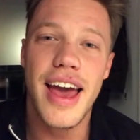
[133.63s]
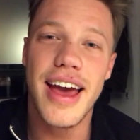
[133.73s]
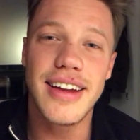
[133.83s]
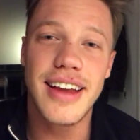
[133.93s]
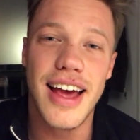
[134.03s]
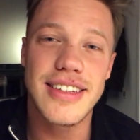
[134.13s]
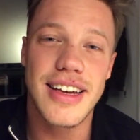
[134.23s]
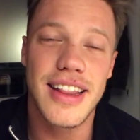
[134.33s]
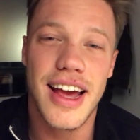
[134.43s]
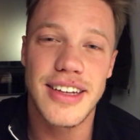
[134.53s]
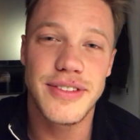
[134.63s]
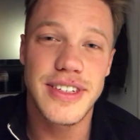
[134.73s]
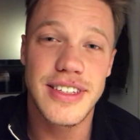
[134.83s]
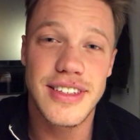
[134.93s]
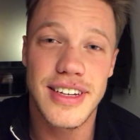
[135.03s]
And as I last
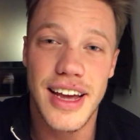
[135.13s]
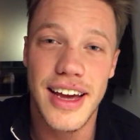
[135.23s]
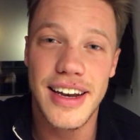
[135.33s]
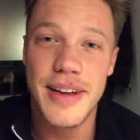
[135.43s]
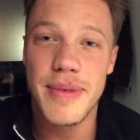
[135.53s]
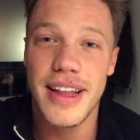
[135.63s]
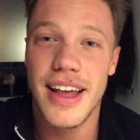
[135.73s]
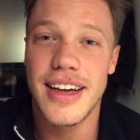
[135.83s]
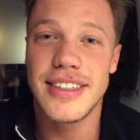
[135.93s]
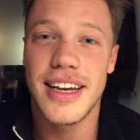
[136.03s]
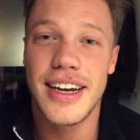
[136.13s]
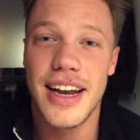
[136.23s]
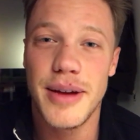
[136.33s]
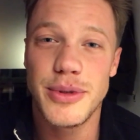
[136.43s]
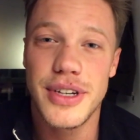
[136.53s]
visit tonight, in my last night in
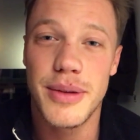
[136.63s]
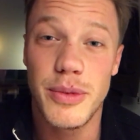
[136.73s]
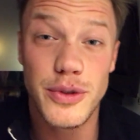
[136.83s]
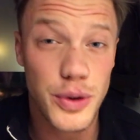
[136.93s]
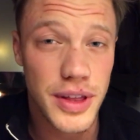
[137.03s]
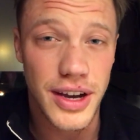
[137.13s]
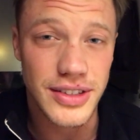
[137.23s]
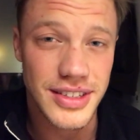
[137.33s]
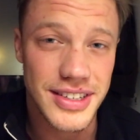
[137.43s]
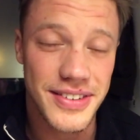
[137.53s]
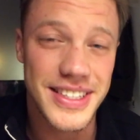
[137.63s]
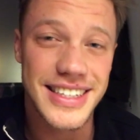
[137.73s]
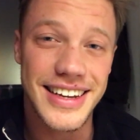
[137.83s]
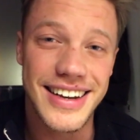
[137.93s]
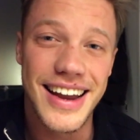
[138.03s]
Amsterdam of
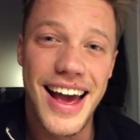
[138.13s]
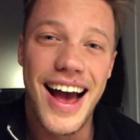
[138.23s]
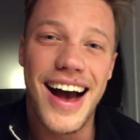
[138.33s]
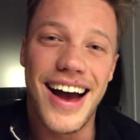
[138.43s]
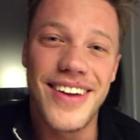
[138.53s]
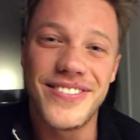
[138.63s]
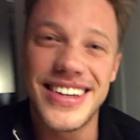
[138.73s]
2017, I'm